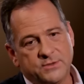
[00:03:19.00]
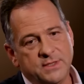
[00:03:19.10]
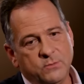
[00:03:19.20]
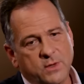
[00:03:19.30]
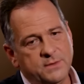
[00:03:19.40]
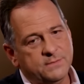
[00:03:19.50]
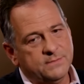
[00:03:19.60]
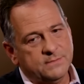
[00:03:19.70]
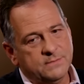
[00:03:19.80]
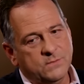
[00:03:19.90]
Street. What
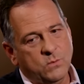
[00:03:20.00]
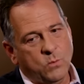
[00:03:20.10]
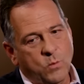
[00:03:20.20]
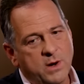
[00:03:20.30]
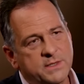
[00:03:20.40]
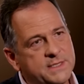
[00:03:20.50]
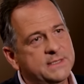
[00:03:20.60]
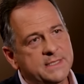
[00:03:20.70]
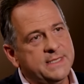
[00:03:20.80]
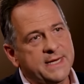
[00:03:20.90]
where is
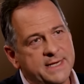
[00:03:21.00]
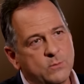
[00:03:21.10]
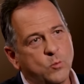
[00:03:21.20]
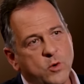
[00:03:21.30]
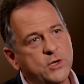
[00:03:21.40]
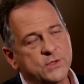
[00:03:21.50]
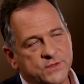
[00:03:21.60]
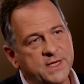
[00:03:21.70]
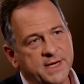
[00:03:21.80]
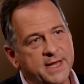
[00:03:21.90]
it today and where do you
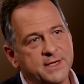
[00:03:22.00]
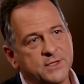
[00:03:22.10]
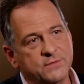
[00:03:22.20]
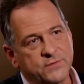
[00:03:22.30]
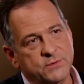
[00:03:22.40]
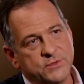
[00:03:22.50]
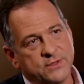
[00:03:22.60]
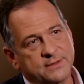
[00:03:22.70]
see it heading in the future?